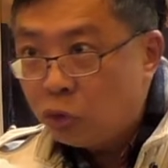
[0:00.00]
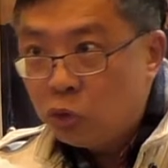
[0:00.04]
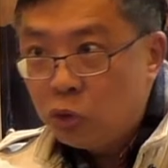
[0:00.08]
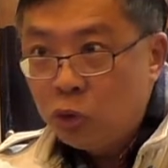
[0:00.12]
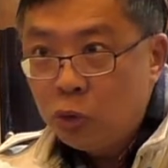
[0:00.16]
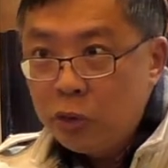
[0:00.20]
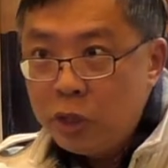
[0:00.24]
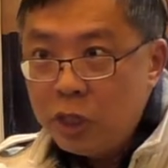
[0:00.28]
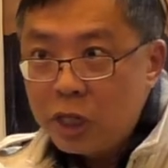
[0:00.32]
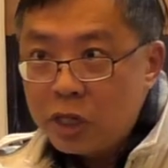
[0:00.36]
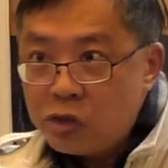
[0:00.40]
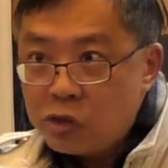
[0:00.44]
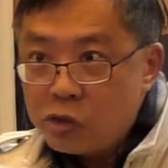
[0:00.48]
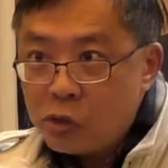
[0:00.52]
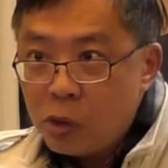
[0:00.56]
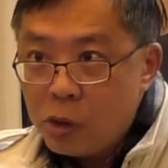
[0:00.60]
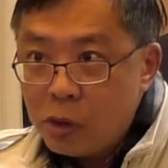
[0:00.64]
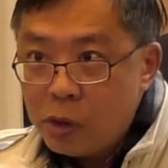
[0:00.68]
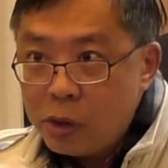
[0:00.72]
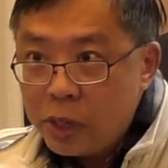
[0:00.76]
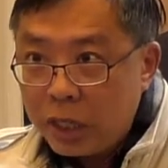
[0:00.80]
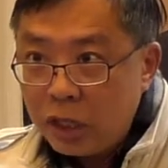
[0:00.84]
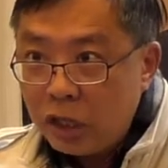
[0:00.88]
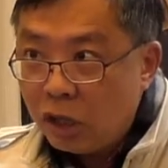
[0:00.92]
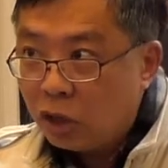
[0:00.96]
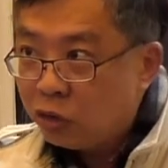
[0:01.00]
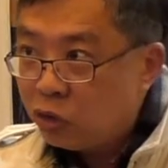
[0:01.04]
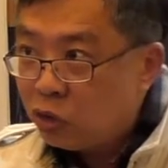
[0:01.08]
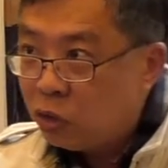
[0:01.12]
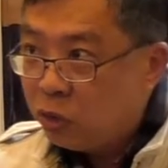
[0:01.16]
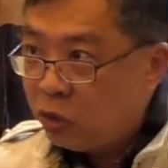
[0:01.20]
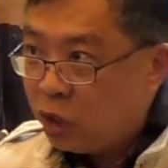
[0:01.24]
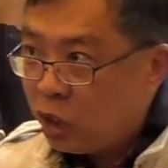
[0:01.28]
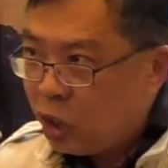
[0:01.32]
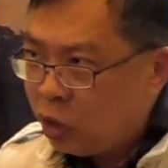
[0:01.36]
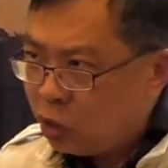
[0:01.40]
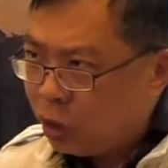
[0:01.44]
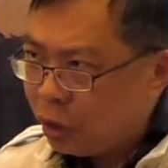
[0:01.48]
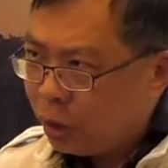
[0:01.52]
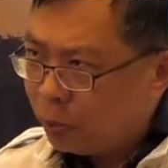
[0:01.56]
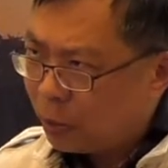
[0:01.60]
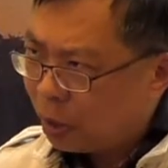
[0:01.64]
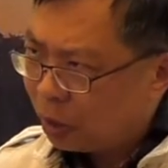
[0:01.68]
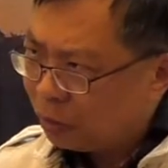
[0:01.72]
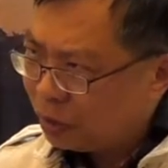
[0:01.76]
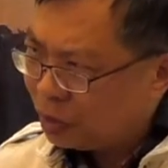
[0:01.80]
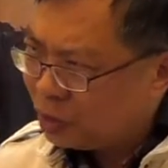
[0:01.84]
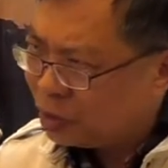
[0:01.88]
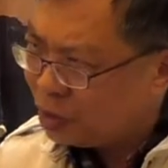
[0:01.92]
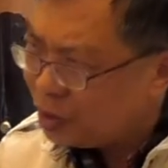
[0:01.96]
or 2 years old, and you're teaching
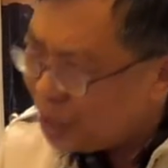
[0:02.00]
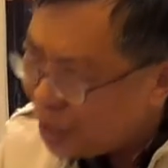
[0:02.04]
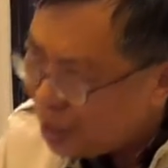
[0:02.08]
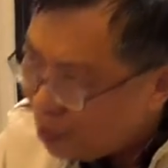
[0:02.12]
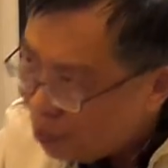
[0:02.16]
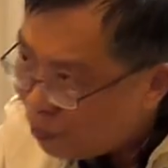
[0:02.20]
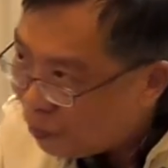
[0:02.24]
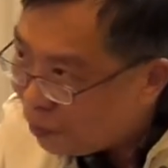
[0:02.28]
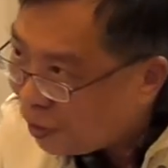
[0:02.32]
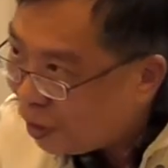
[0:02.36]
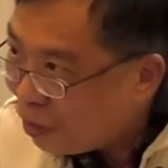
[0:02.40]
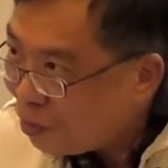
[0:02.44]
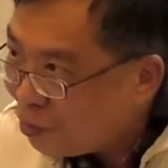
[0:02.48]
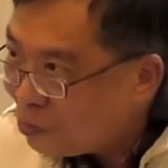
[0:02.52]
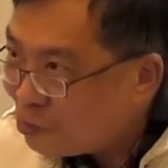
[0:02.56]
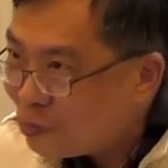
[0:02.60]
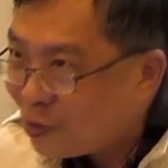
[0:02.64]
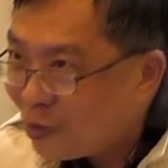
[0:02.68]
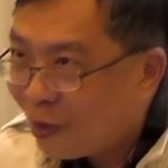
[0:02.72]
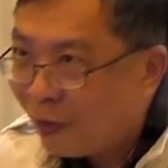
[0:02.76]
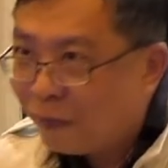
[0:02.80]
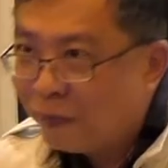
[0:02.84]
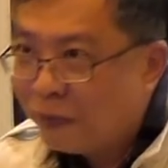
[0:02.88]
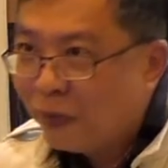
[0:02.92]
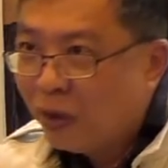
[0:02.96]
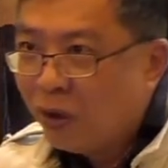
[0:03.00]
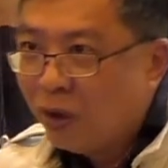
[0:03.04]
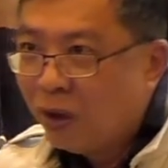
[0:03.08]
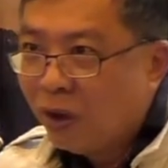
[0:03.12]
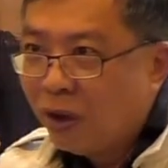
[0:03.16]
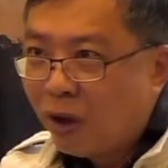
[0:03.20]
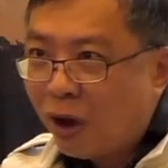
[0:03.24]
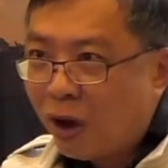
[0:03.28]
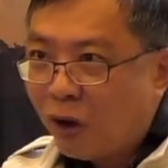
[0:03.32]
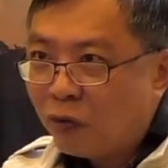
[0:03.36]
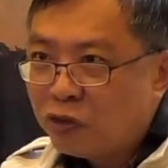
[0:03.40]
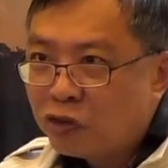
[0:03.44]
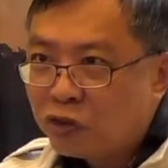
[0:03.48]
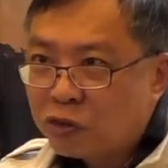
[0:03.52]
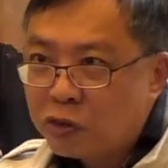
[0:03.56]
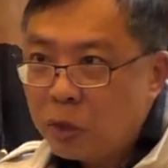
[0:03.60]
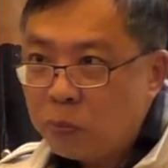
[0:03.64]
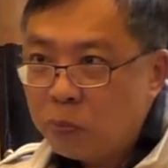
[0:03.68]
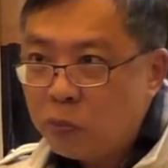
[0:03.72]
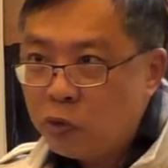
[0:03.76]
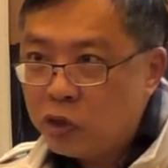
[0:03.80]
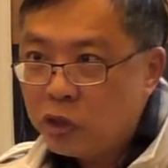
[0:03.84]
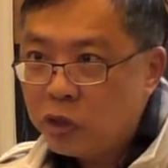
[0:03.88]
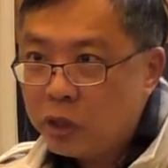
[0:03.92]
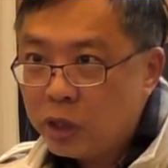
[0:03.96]
about the deep things of
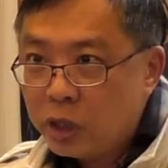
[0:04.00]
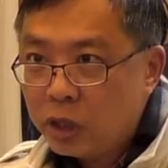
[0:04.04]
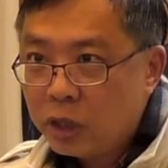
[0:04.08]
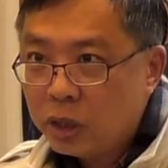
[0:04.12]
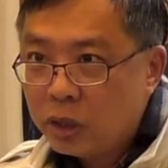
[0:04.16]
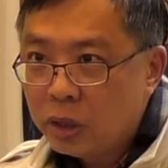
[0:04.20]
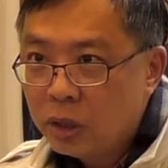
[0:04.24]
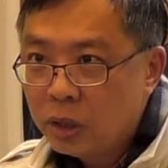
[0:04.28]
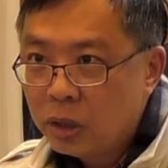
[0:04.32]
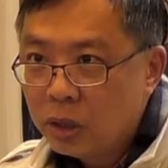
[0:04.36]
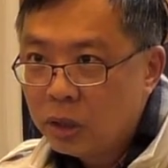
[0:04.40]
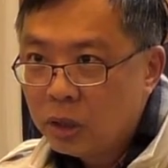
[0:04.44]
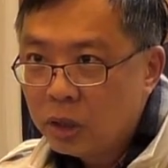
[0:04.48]
Scripture,